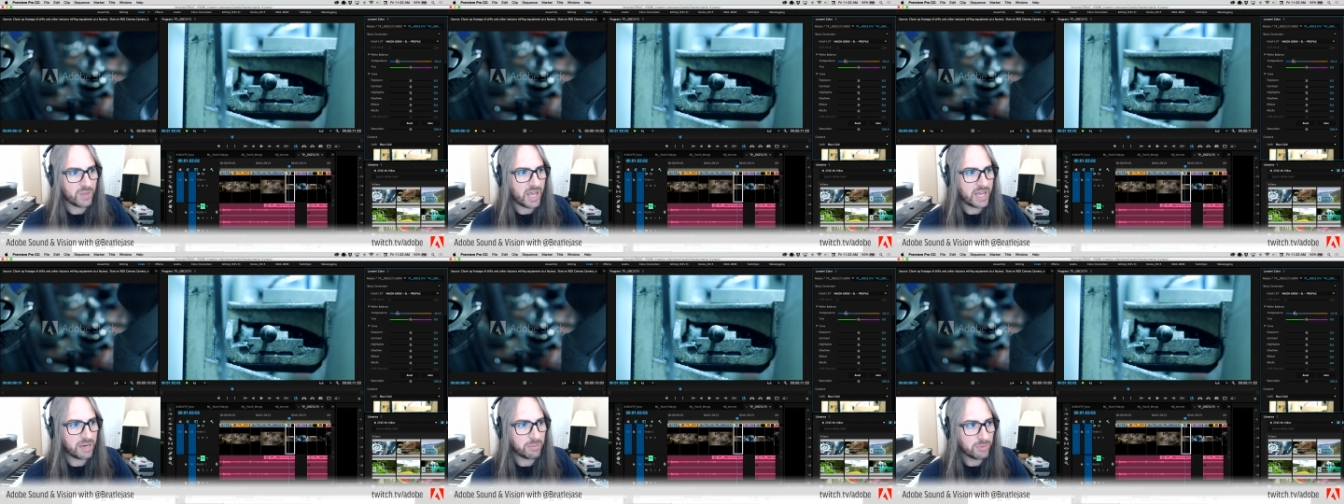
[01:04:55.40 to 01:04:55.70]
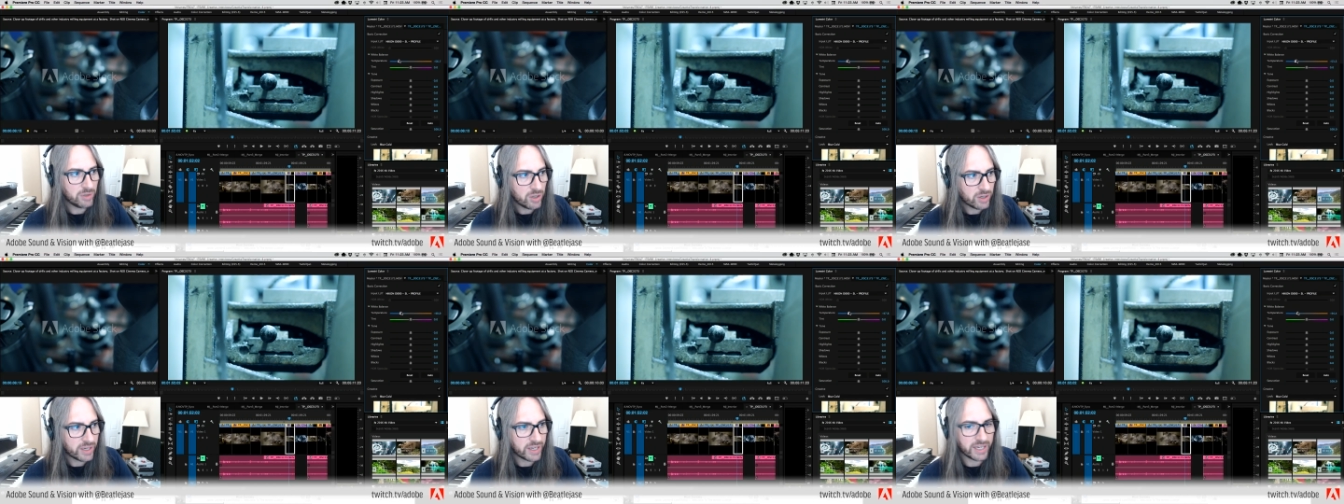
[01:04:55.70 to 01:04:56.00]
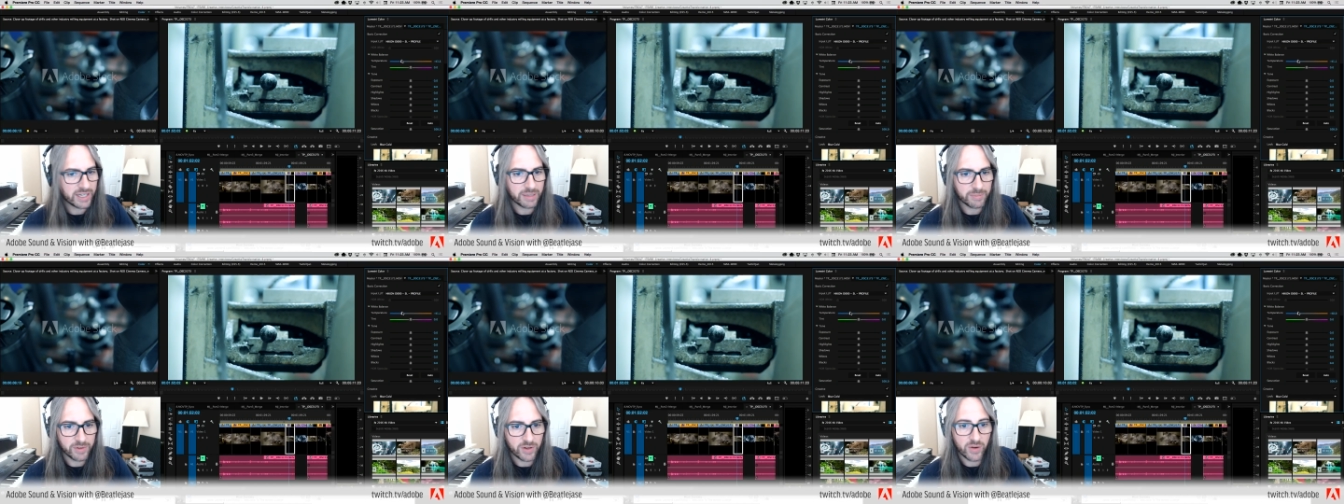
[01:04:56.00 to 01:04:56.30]
And I'm
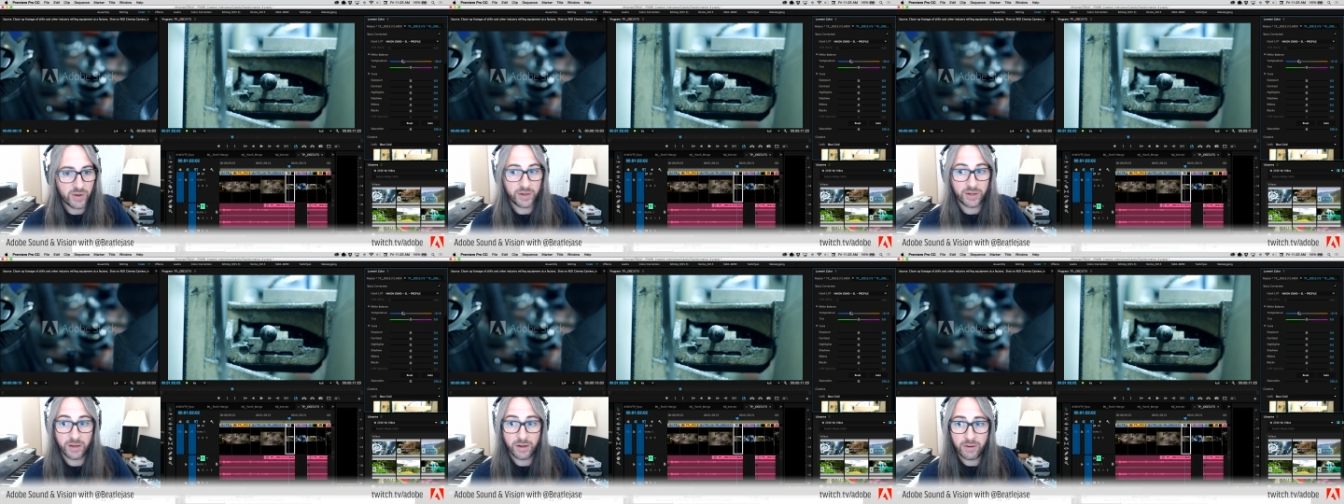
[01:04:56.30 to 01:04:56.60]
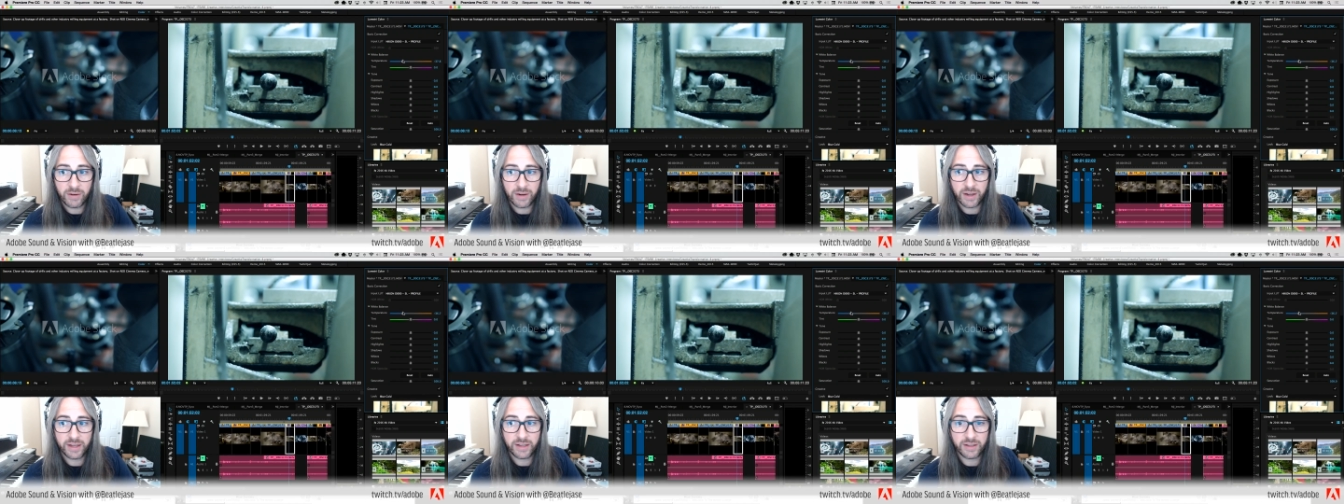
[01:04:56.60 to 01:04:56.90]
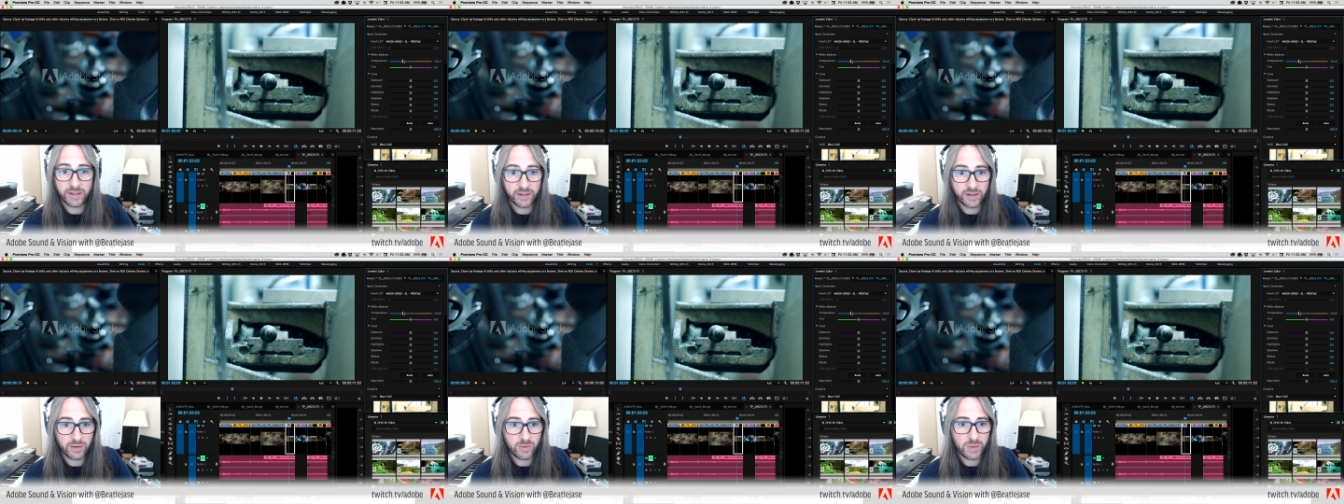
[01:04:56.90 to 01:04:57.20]
looking and I'm going, all
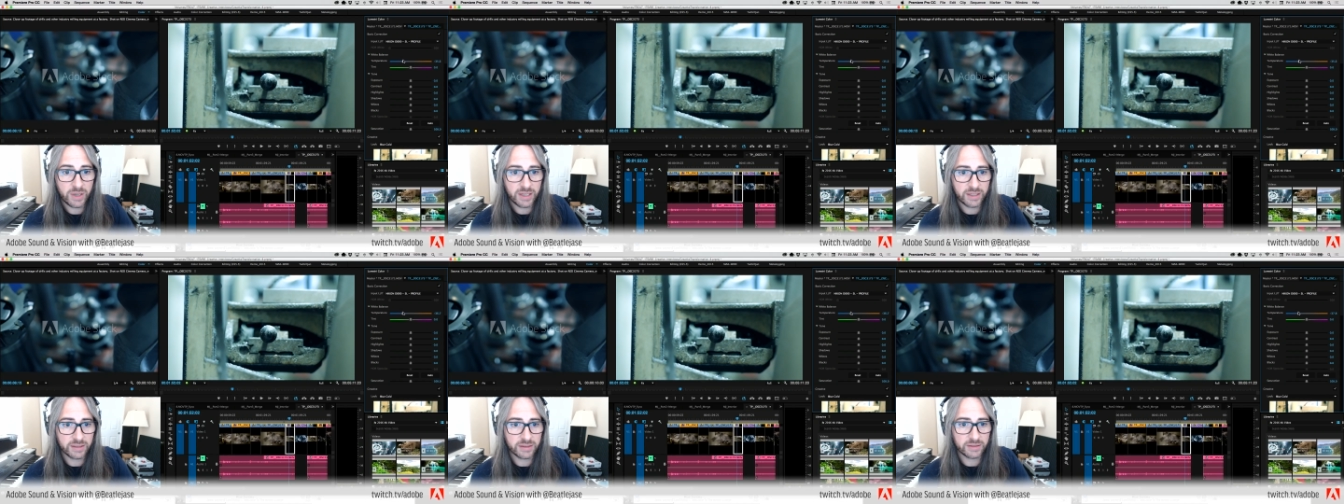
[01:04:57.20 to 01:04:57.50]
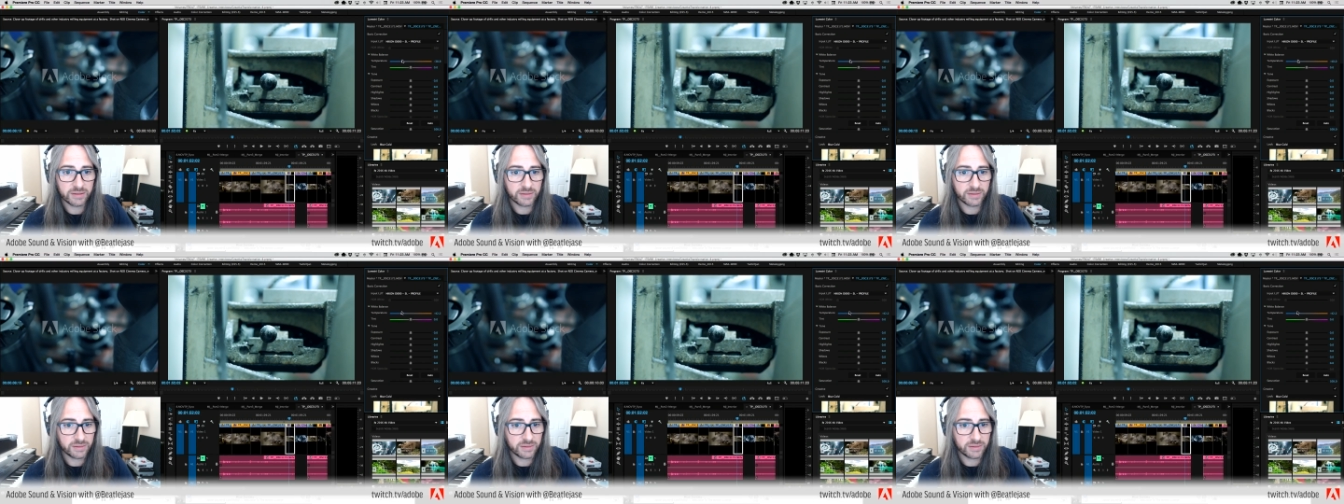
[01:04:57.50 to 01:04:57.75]
right, you know what?